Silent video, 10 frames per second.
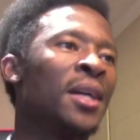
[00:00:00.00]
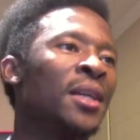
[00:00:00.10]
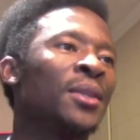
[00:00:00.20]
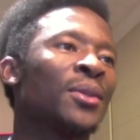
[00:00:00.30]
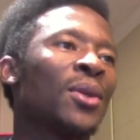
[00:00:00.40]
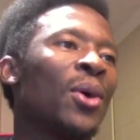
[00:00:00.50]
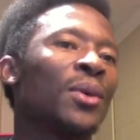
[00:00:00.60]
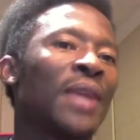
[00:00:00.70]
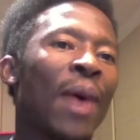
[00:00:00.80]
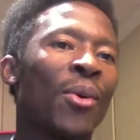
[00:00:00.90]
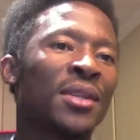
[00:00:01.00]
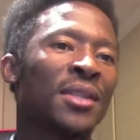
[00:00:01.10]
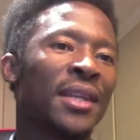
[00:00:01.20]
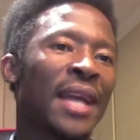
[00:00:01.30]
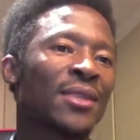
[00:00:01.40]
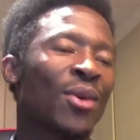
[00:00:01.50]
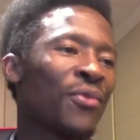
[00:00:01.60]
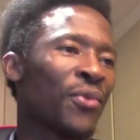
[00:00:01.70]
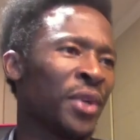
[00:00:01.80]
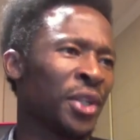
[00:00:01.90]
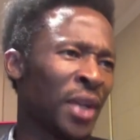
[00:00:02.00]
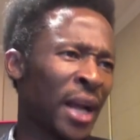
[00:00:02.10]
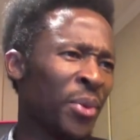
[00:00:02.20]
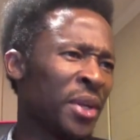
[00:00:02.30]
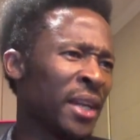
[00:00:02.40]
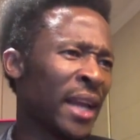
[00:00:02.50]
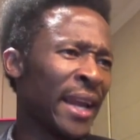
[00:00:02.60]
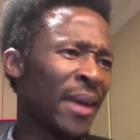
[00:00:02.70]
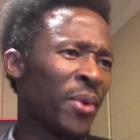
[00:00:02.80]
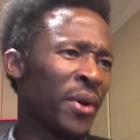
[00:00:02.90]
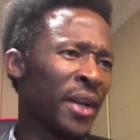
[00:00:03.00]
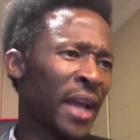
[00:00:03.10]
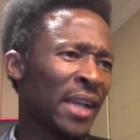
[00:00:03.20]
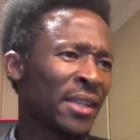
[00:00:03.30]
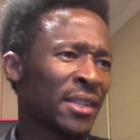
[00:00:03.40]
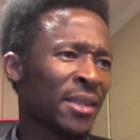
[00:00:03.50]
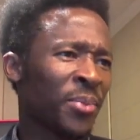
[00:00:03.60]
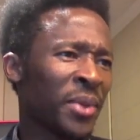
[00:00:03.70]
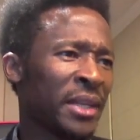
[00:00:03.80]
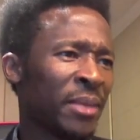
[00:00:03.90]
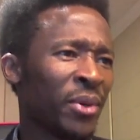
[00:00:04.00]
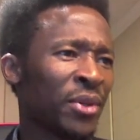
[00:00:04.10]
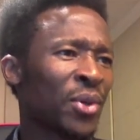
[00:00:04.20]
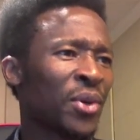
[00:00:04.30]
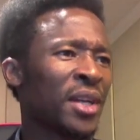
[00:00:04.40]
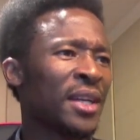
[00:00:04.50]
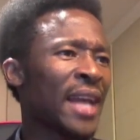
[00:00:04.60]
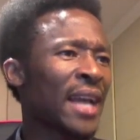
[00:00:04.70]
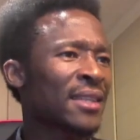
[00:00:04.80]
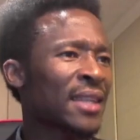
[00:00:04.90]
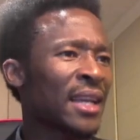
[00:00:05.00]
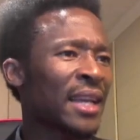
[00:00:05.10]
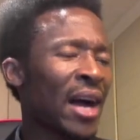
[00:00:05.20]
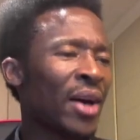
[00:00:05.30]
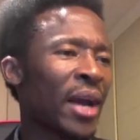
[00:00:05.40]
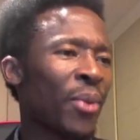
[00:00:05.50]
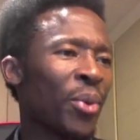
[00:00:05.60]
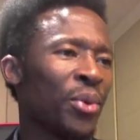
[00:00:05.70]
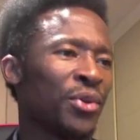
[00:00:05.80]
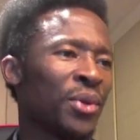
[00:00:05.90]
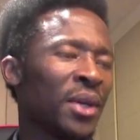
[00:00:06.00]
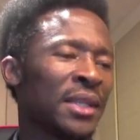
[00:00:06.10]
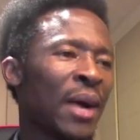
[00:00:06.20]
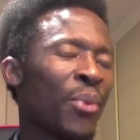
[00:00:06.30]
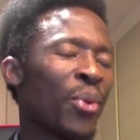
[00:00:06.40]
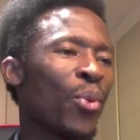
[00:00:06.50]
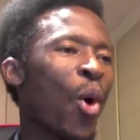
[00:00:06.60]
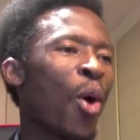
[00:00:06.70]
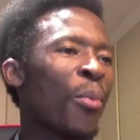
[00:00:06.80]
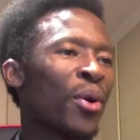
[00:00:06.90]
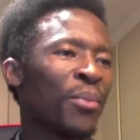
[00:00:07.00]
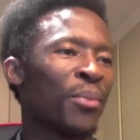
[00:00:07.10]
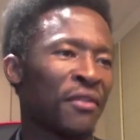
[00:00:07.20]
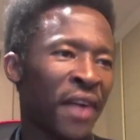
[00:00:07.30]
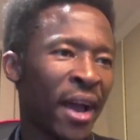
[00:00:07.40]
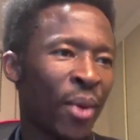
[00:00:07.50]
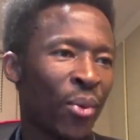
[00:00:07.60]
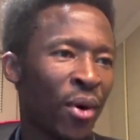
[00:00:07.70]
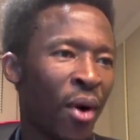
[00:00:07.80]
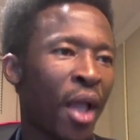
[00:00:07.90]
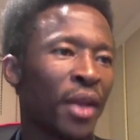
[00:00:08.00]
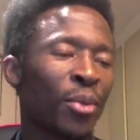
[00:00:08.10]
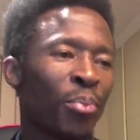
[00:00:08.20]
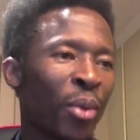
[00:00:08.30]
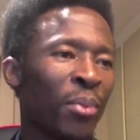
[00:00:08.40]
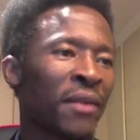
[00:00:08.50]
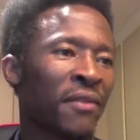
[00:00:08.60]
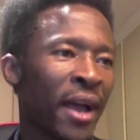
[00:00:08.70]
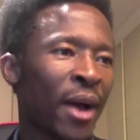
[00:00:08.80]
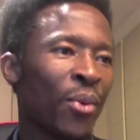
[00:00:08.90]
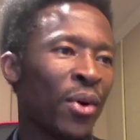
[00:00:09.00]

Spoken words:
So that was the next configuration that we did, enabling the HTTP daemon. So the next thing now that we will do is that we will open up the firewall, the public firewall.